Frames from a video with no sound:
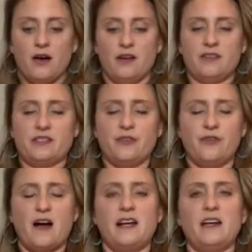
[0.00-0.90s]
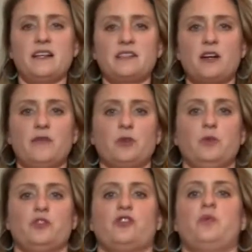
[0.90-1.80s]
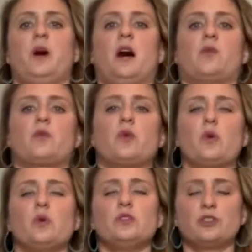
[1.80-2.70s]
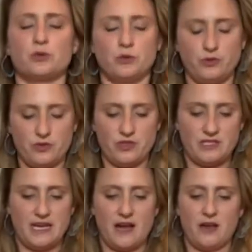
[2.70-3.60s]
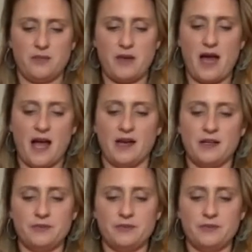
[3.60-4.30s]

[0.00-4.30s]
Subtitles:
So find a nice comfortable spot. Roll the shoulders down and back.